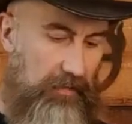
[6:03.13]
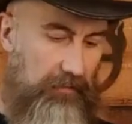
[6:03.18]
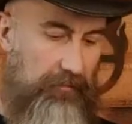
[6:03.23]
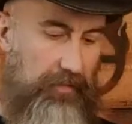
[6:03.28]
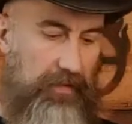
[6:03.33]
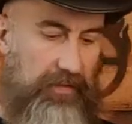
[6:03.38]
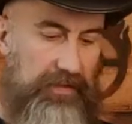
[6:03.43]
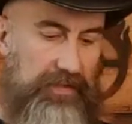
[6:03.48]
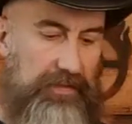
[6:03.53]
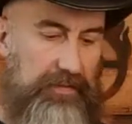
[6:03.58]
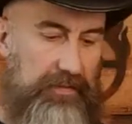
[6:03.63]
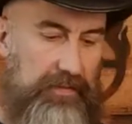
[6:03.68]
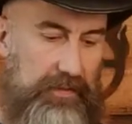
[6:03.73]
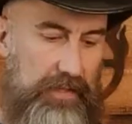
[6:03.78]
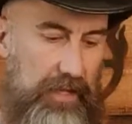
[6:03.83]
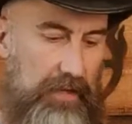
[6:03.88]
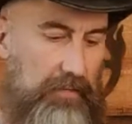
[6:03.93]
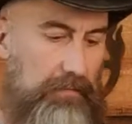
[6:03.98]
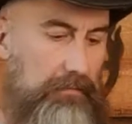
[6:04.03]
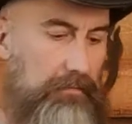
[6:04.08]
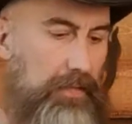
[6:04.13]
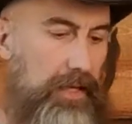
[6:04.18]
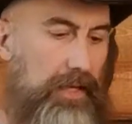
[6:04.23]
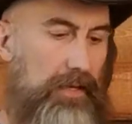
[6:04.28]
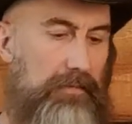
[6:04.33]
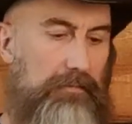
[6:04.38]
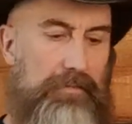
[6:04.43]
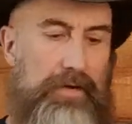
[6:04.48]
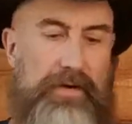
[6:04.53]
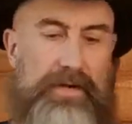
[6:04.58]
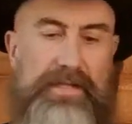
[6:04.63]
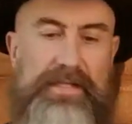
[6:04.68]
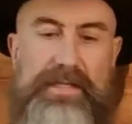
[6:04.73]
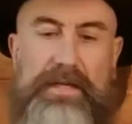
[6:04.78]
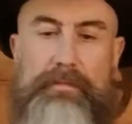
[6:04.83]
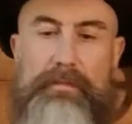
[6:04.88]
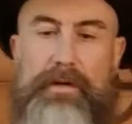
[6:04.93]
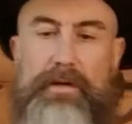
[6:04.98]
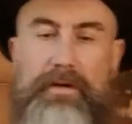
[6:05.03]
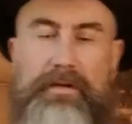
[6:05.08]
Very
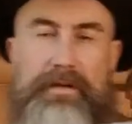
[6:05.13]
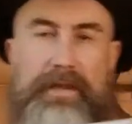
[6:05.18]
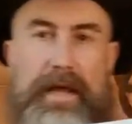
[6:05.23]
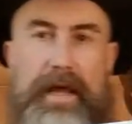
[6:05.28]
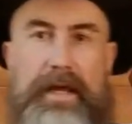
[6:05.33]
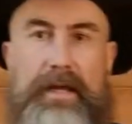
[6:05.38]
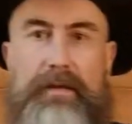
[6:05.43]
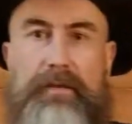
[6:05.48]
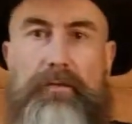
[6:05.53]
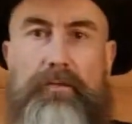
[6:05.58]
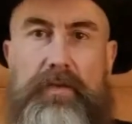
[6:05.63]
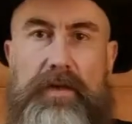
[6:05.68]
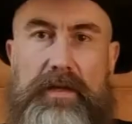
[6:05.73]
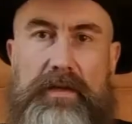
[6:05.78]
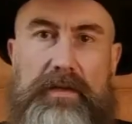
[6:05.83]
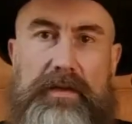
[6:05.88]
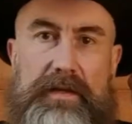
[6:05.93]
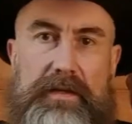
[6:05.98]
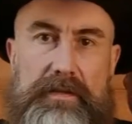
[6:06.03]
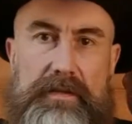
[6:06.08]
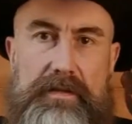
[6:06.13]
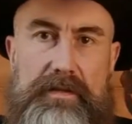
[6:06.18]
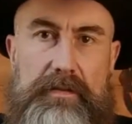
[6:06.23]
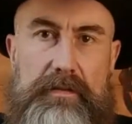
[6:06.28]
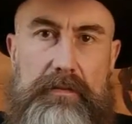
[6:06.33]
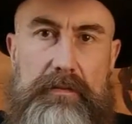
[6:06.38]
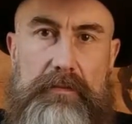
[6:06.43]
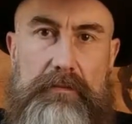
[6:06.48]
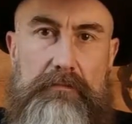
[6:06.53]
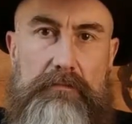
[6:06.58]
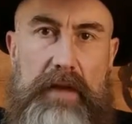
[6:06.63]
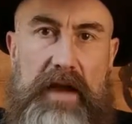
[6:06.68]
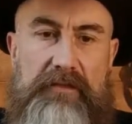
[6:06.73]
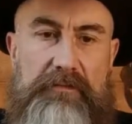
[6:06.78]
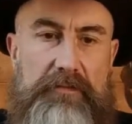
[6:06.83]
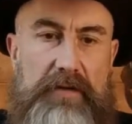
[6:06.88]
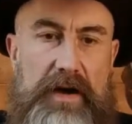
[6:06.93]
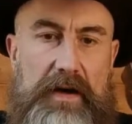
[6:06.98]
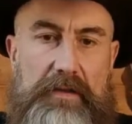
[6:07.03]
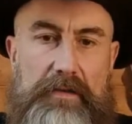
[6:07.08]
similar thing with this My
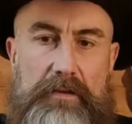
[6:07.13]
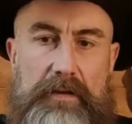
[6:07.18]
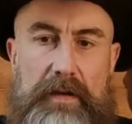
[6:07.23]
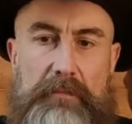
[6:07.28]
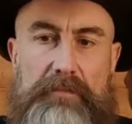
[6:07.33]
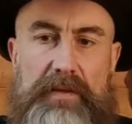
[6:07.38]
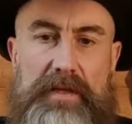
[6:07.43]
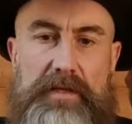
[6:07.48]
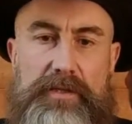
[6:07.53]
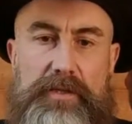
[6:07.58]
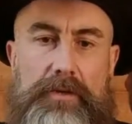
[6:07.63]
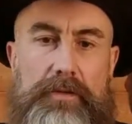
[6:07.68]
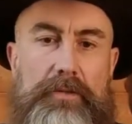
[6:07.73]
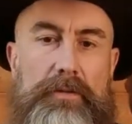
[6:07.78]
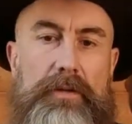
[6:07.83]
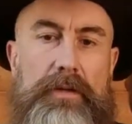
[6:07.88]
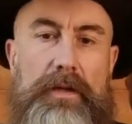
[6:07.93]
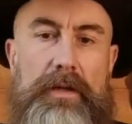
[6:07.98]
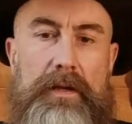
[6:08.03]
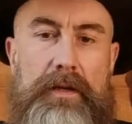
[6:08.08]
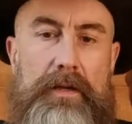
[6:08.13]
Father Le Bijou